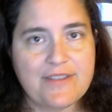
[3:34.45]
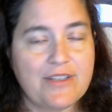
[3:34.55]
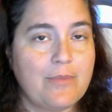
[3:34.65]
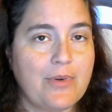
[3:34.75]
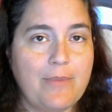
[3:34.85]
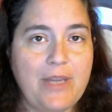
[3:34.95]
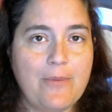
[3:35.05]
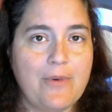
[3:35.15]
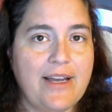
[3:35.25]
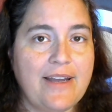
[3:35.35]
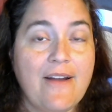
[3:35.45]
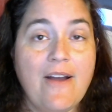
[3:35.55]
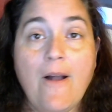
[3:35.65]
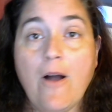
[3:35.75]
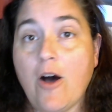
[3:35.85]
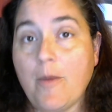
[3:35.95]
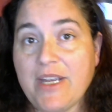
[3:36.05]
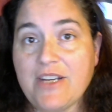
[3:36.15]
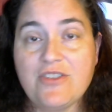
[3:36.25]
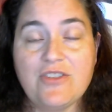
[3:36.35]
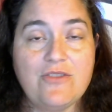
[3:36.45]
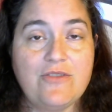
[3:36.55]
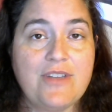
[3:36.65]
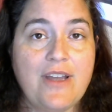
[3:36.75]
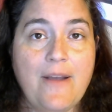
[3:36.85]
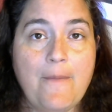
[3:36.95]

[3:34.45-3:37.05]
Some people had all Pikachus.